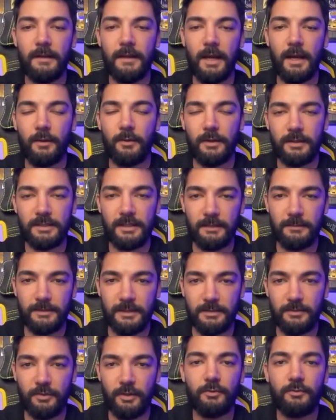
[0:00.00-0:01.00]
I will save
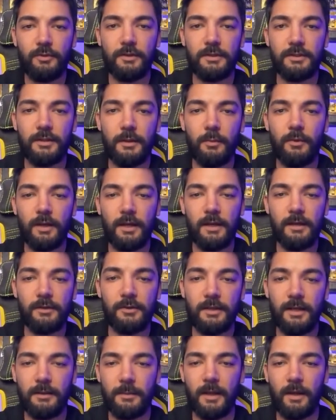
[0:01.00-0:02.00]
these twelve words somewhere and
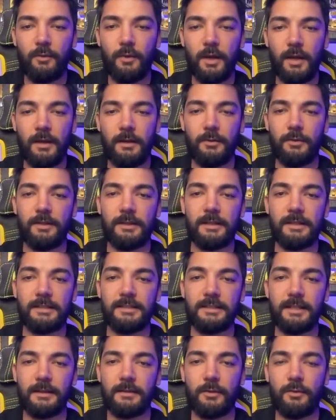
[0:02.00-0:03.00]
create my wallet with
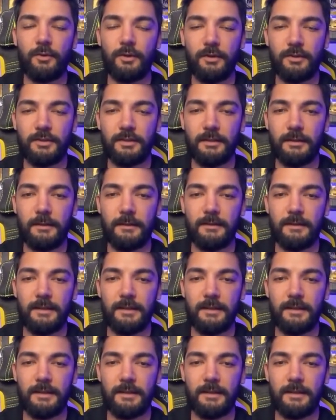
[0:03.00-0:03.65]
these saved words.